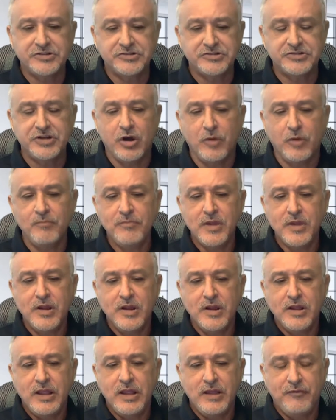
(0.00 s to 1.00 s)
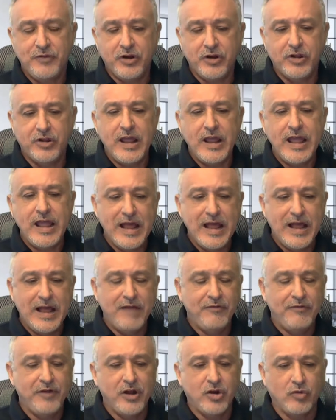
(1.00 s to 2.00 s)
So if you're going to
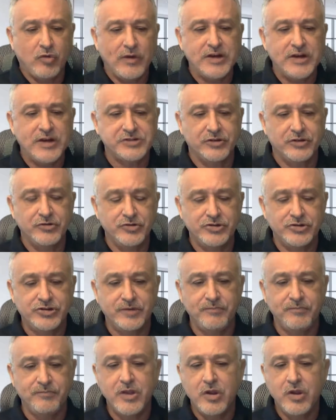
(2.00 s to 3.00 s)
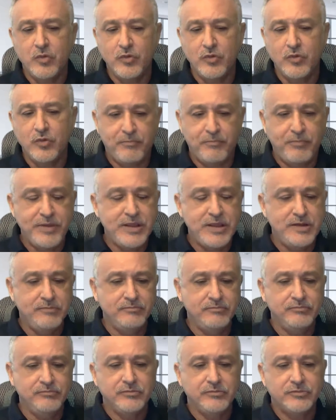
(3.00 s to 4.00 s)
have a great solution with
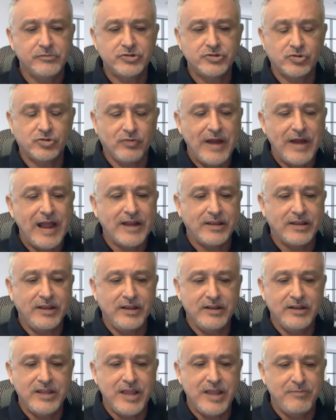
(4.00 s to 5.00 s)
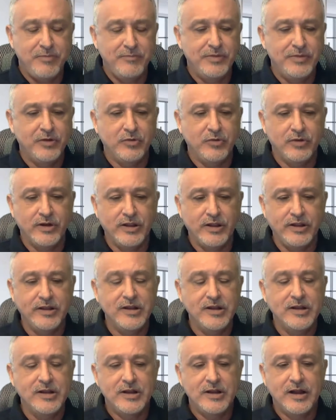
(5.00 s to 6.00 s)
beam tracking capability,
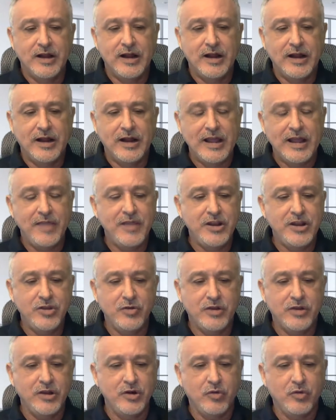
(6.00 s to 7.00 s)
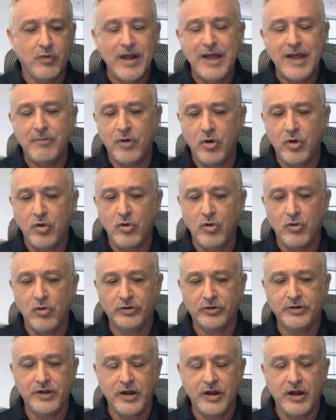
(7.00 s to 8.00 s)
and then you can grab
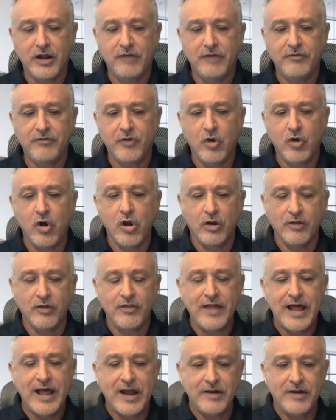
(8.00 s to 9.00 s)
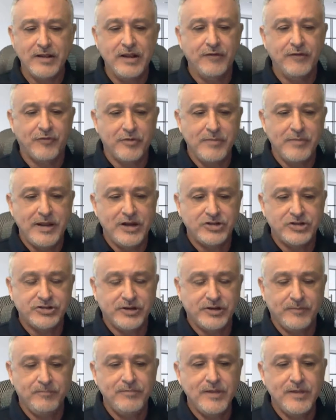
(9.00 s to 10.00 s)
hold of all of that
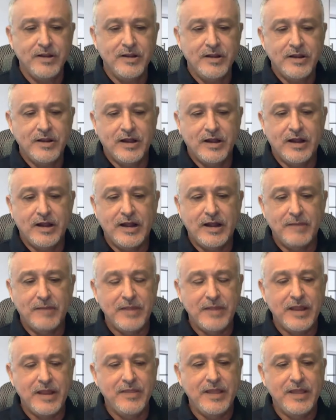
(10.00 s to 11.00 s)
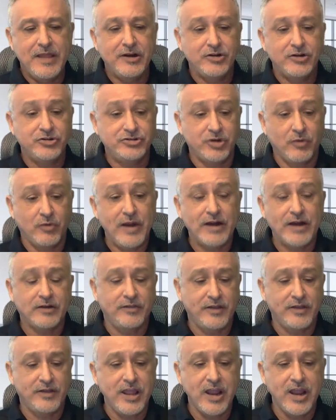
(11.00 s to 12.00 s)
information and then direct
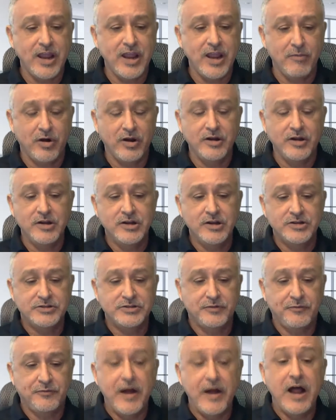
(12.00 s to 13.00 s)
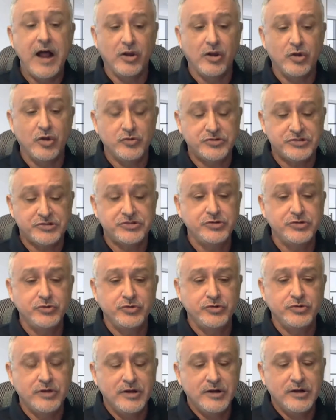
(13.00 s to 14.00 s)
the camera to follow
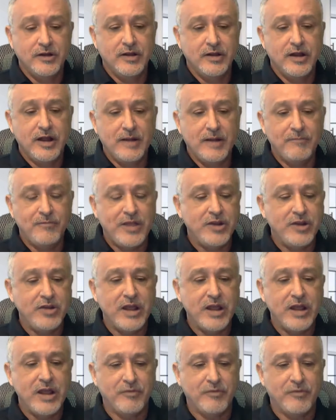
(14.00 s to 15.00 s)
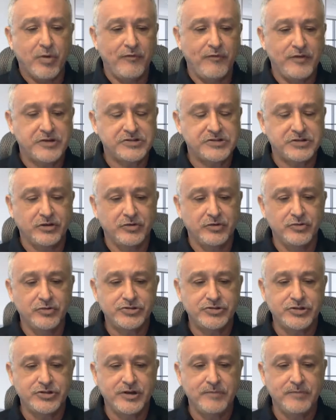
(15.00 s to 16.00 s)
suit, then you have a perfect
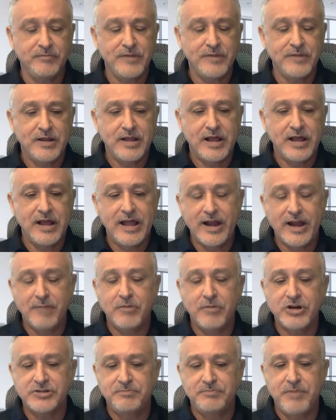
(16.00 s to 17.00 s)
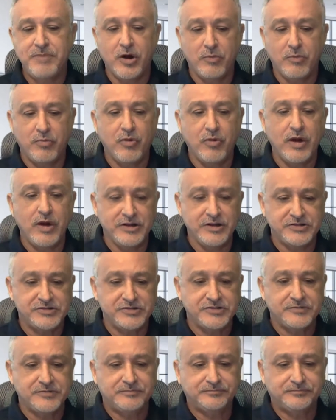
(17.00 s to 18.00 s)
solution at a much better
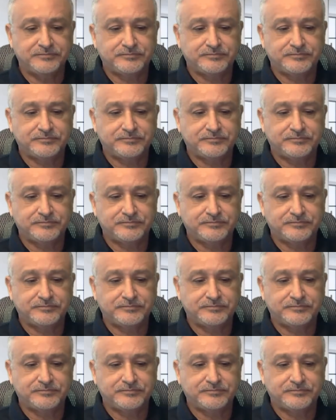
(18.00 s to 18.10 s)
price.